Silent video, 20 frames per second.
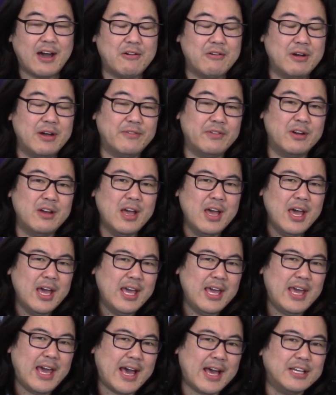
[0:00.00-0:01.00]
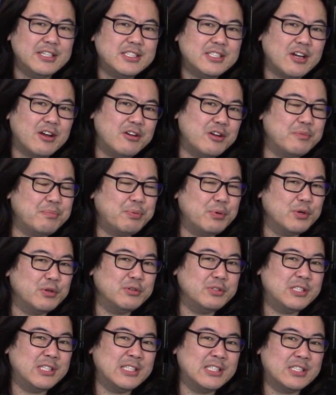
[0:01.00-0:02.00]
However, he has started
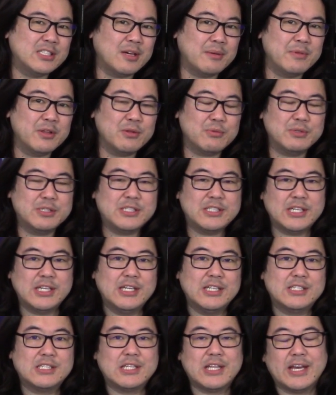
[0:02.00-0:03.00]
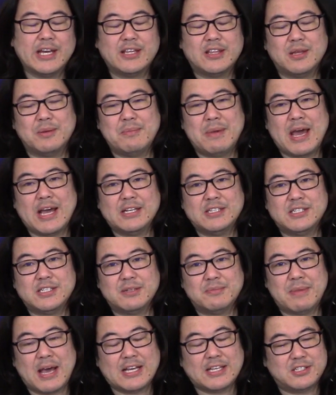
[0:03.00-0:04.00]
producing some of the receipts, like the
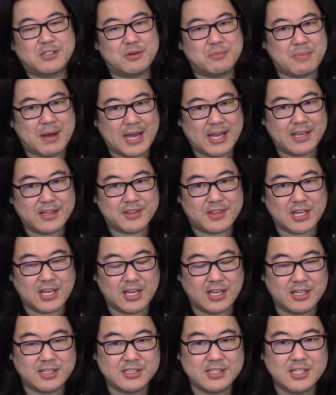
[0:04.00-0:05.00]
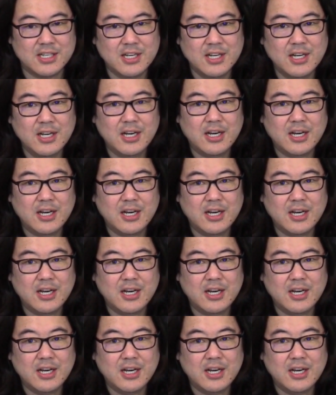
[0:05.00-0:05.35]
mas- Master Mike things.